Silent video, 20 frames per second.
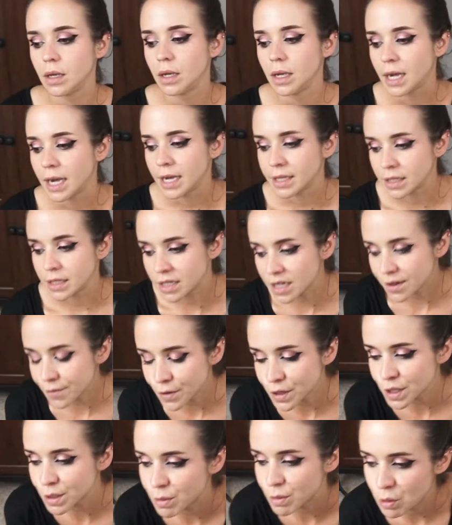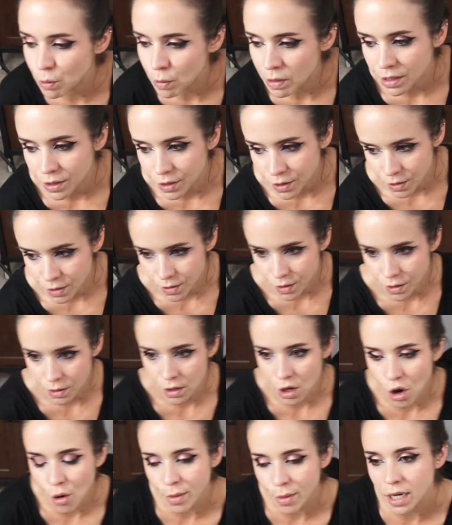And the difference between the two, so the
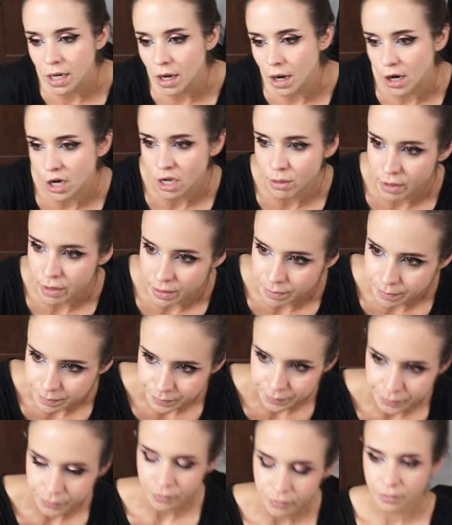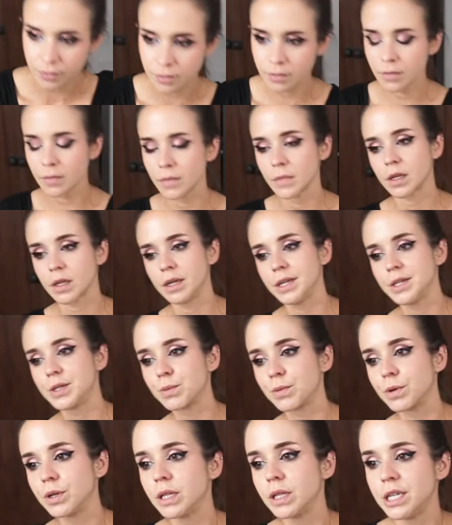opening argument is
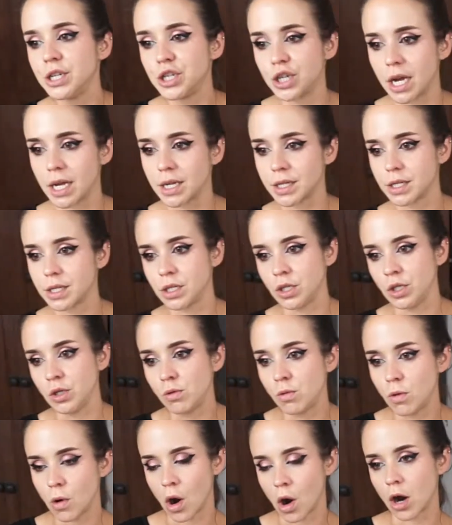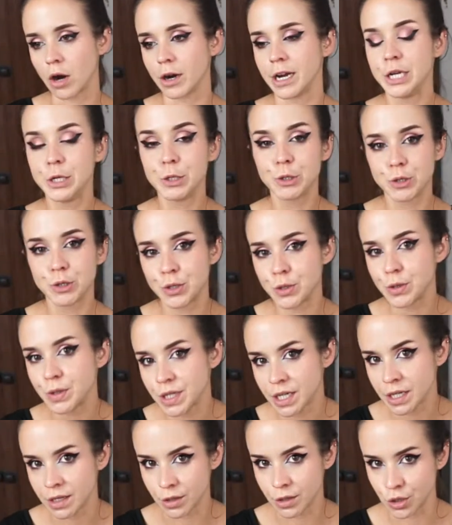really just you are
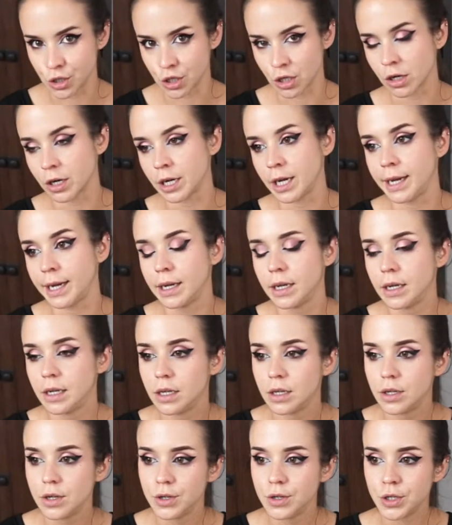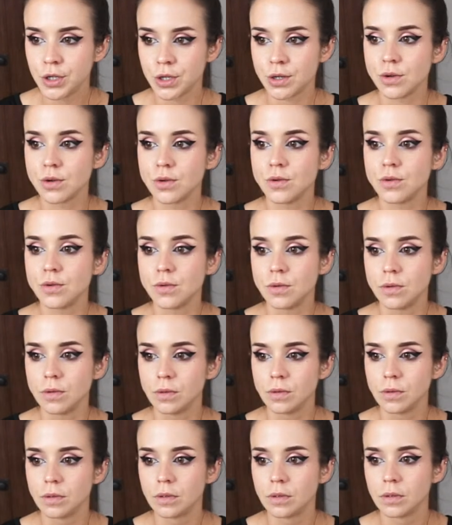introducing the jury to
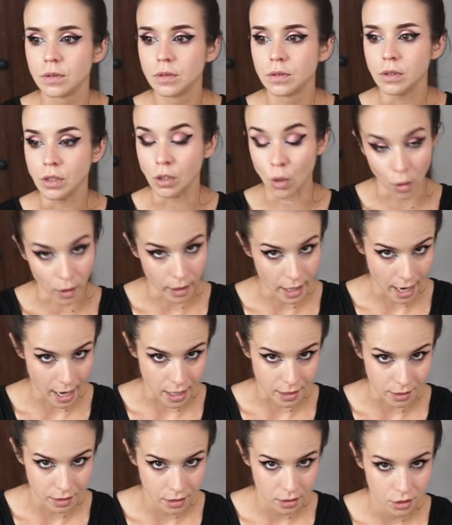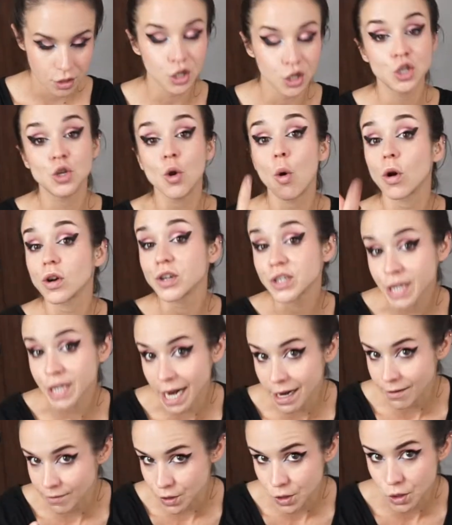your case, to your side
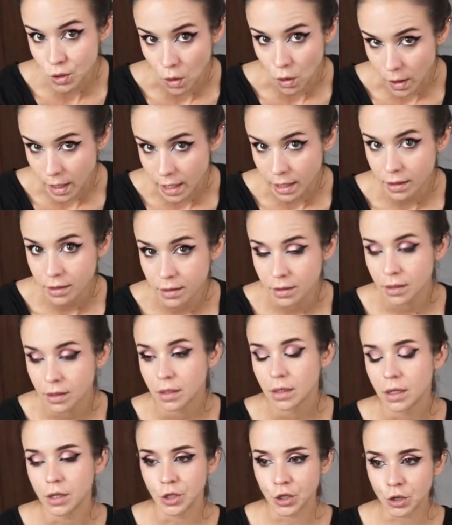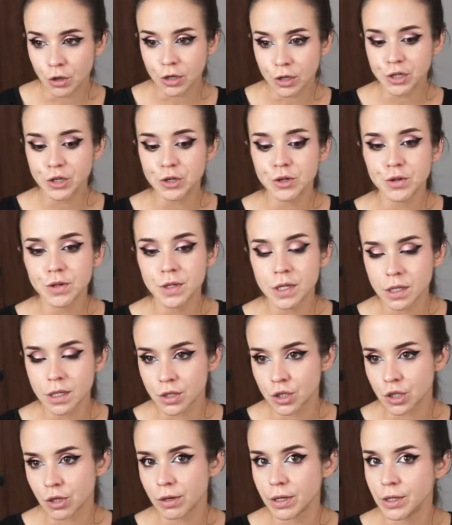of the story. You're introducing the
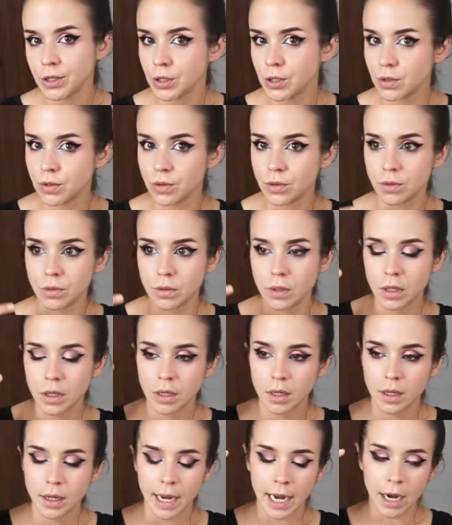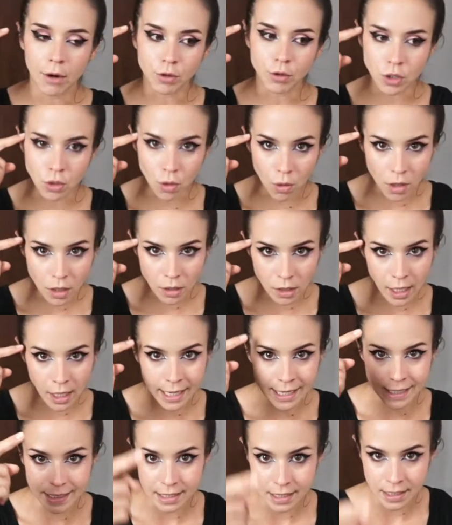jury to how your
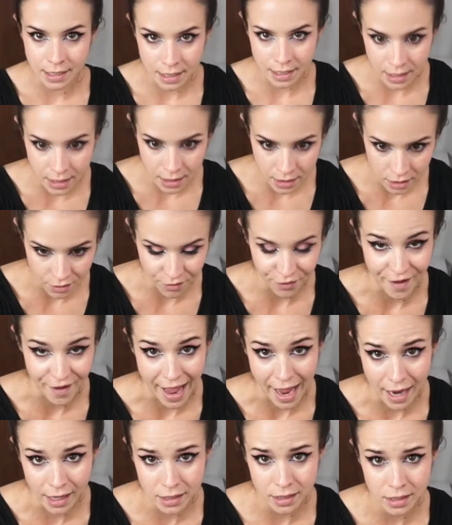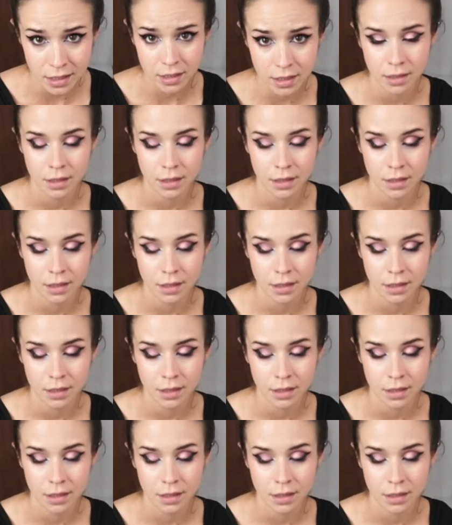client sees the facts